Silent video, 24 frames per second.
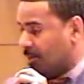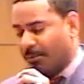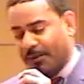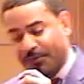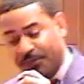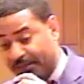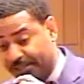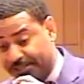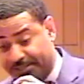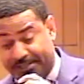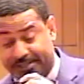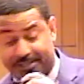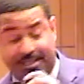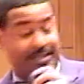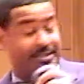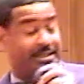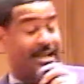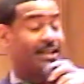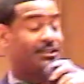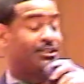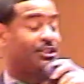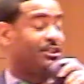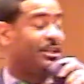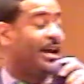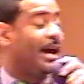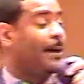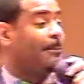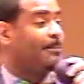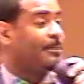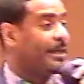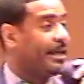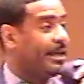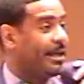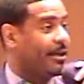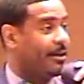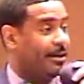But this is, does not stop
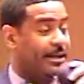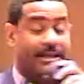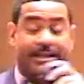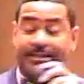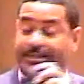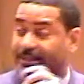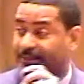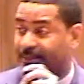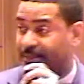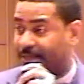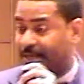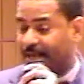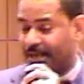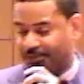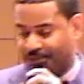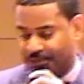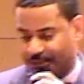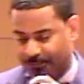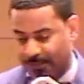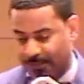here. He's in the desert.